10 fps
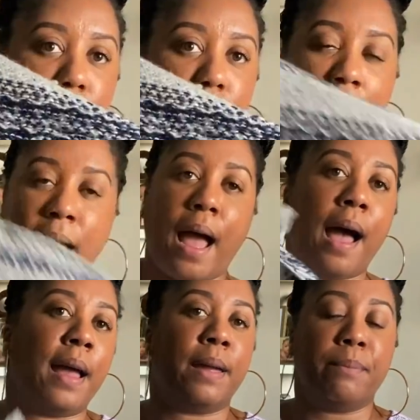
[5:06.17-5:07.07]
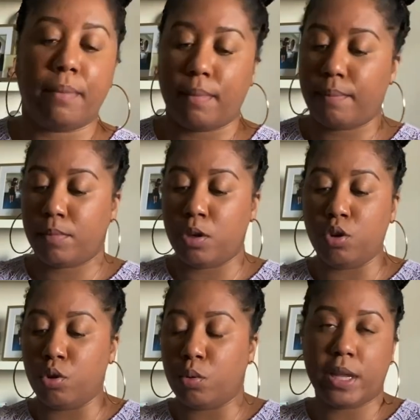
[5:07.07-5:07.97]
I'm
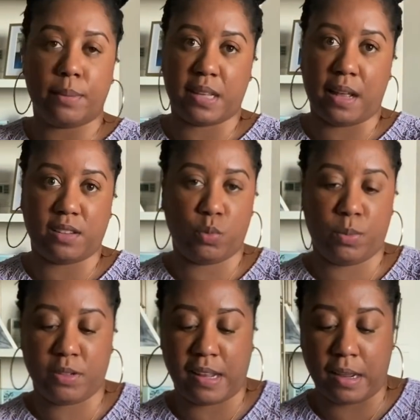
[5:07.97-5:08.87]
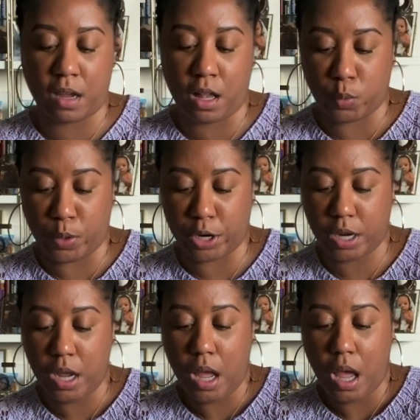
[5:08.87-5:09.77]
newly obsessed with mosaic color work.
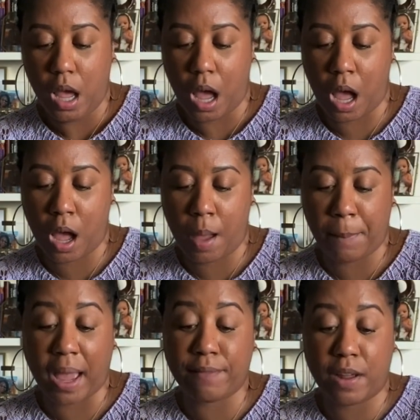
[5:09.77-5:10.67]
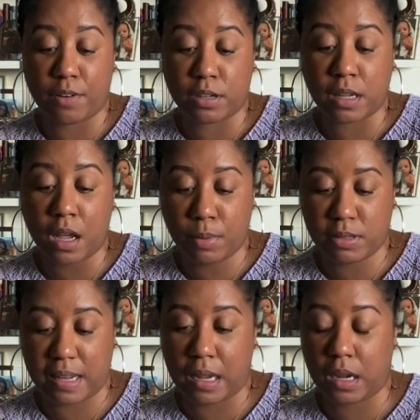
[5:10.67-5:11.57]
I've never done
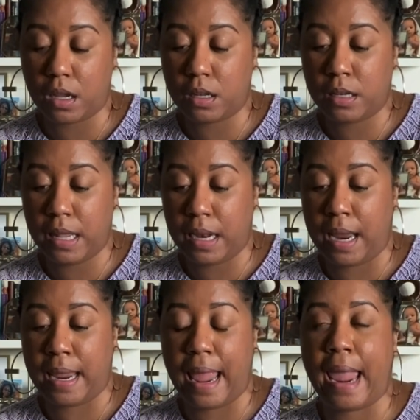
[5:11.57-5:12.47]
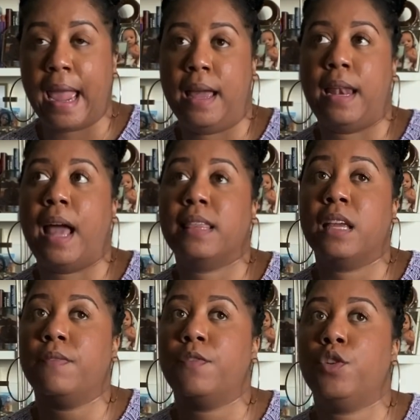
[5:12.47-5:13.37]
mosaic knitting, and I think
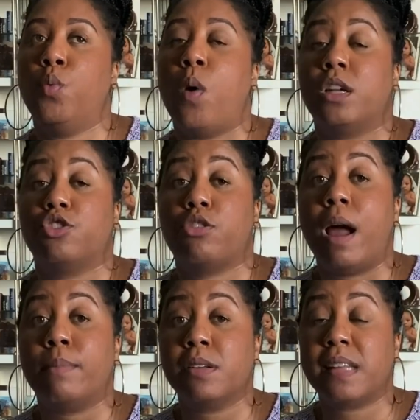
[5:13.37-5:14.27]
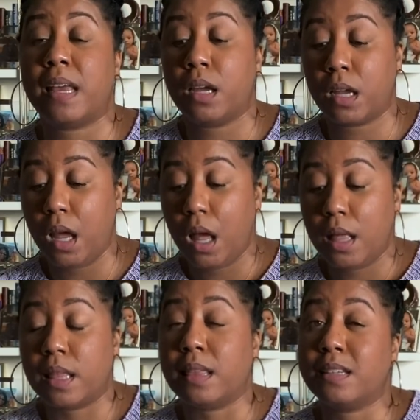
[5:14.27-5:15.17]
if you want to try mosaic,
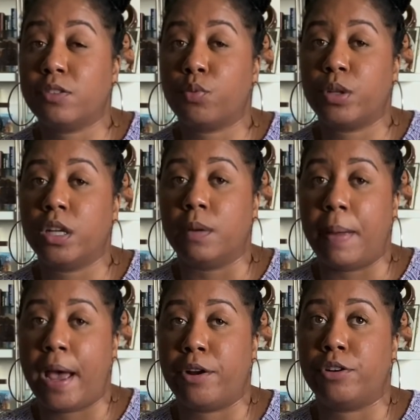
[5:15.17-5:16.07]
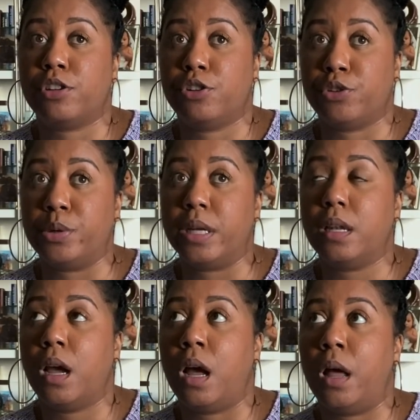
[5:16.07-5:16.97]
that this is a really good pattern to do it.
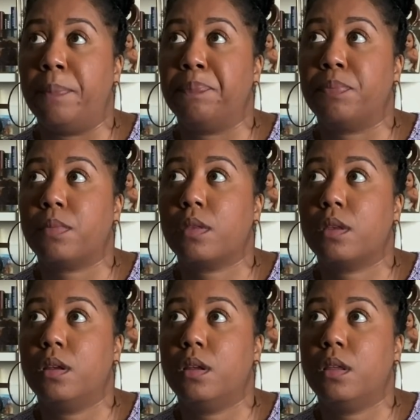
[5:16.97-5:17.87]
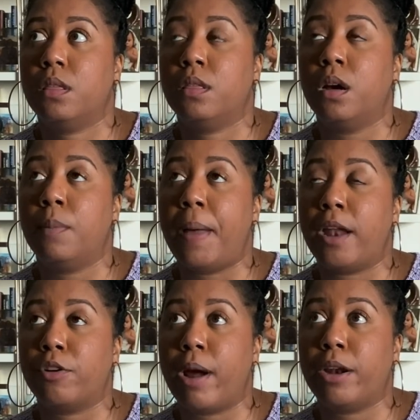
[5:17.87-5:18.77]
The
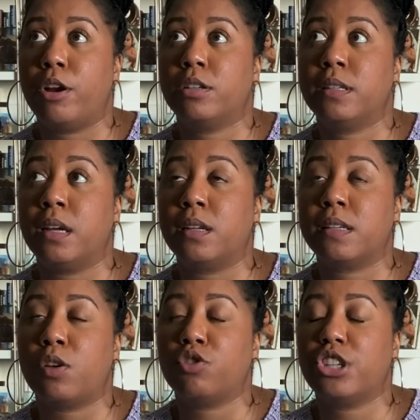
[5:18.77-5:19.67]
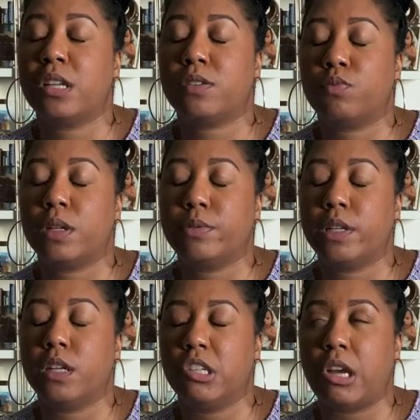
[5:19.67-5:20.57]
pattern writer does a really, really
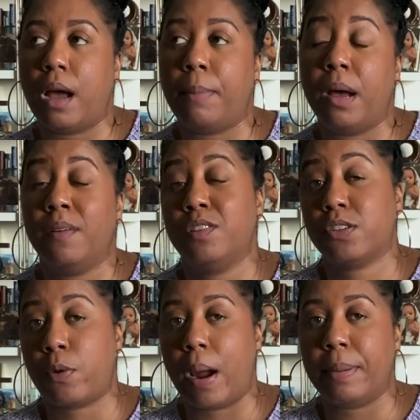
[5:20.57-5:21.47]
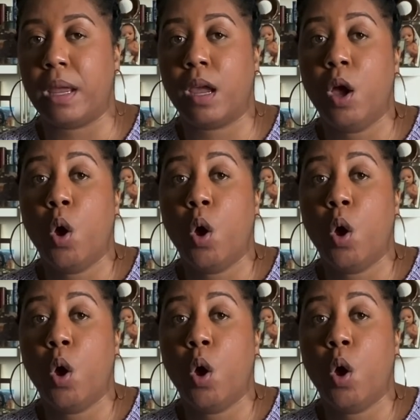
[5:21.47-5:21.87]
good job of describing